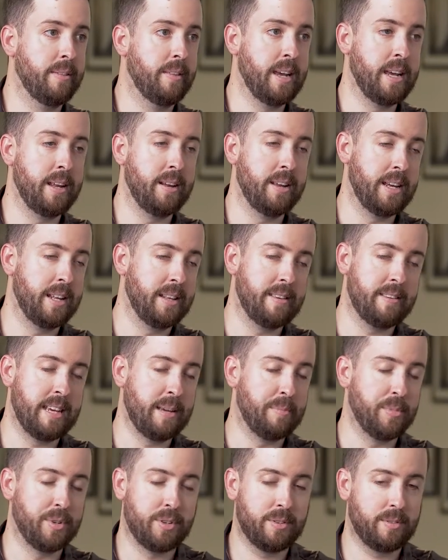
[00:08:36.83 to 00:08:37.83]
it, it
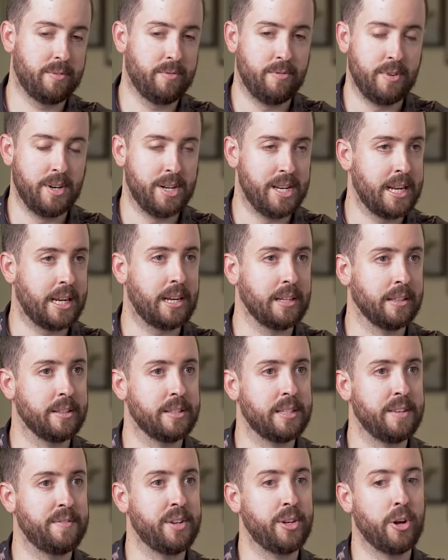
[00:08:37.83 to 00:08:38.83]
seems
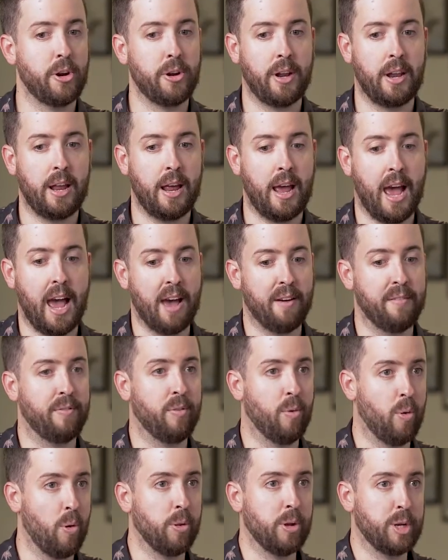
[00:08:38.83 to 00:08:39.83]
ridiculous if you don't have
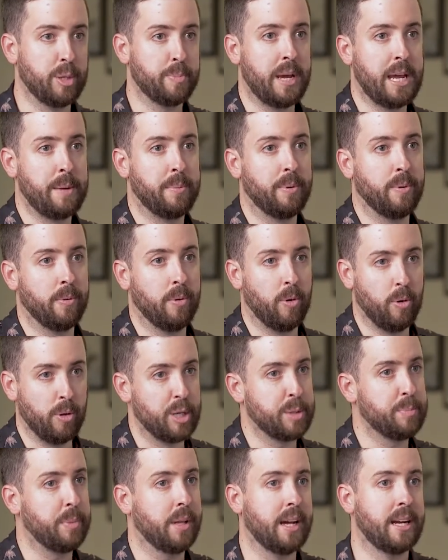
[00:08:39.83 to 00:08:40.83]
all those people, all
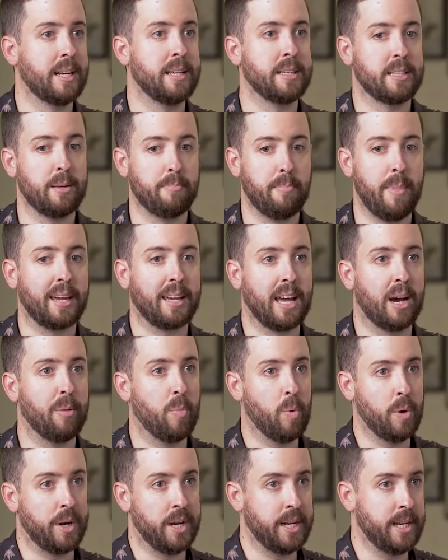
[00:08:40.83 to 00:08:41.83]
those players that make
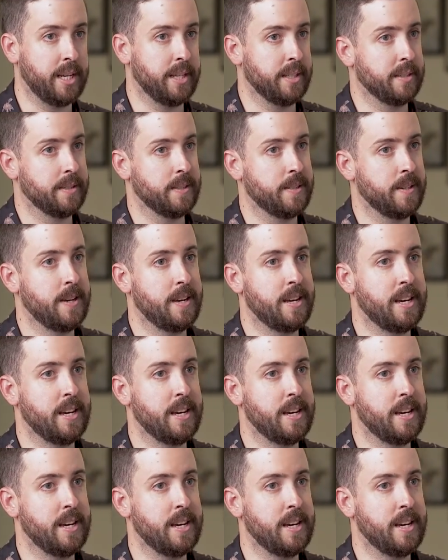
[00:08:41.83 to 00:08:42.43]
up what it is.